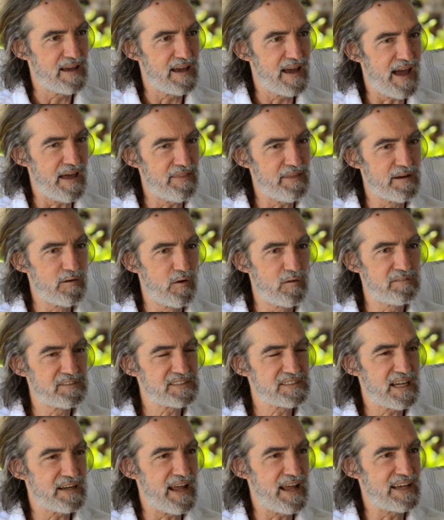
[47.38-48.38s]
And then all of a
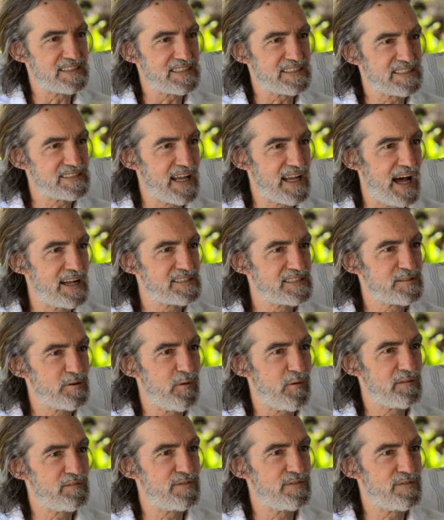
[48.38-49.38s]
sudden, as it starts to
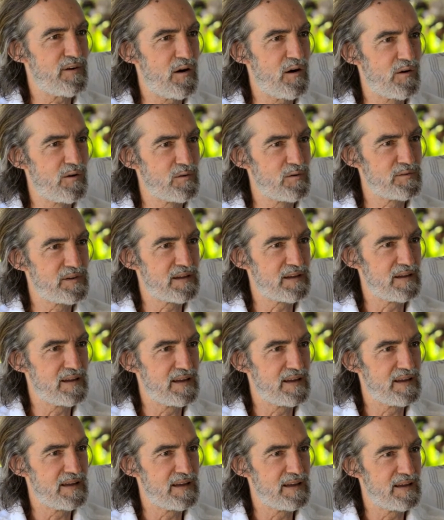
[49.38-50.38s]
unfold,
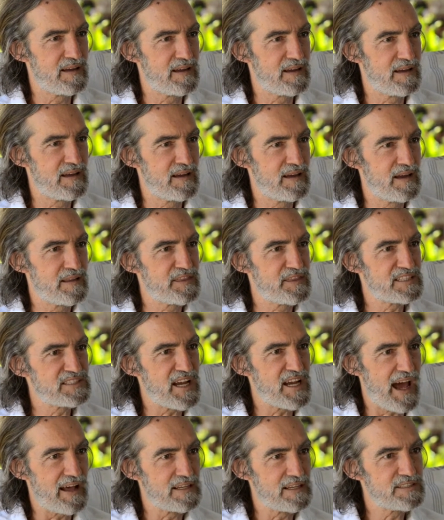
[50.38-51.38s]
the
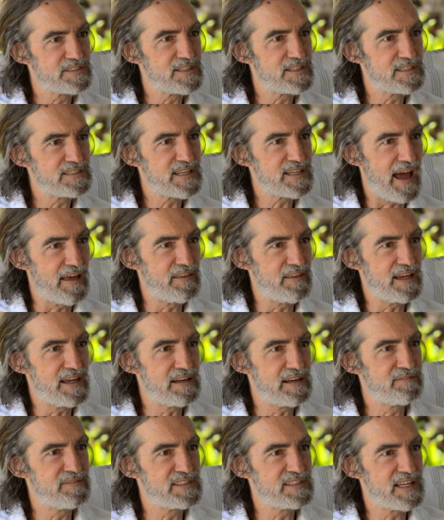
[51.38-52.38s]
challenges and the
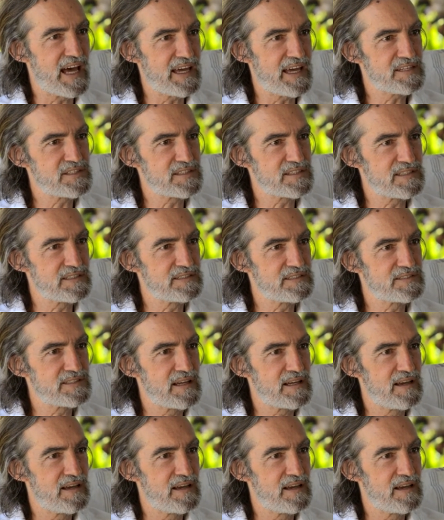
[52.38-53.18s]
invitations